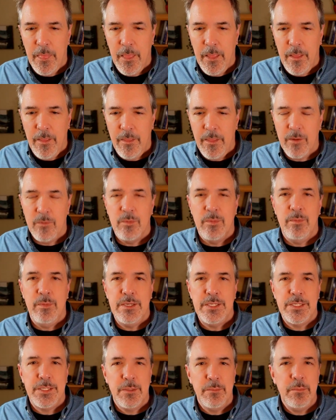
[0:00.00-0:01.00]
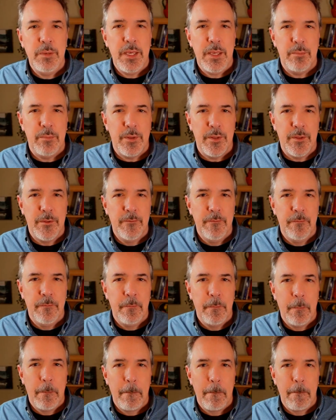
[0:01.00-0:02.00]
there would be some people
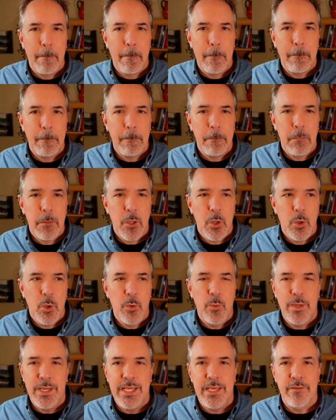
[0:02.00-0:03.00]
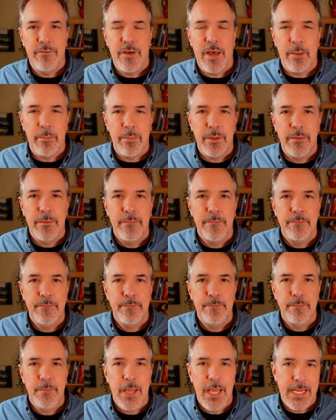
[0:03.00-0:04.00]
who would give up
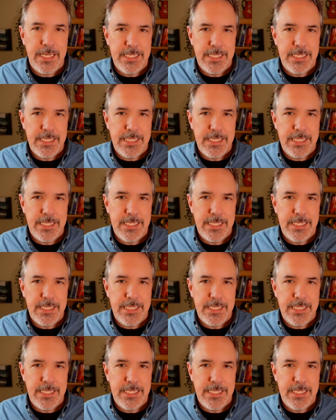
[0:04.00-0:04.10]
and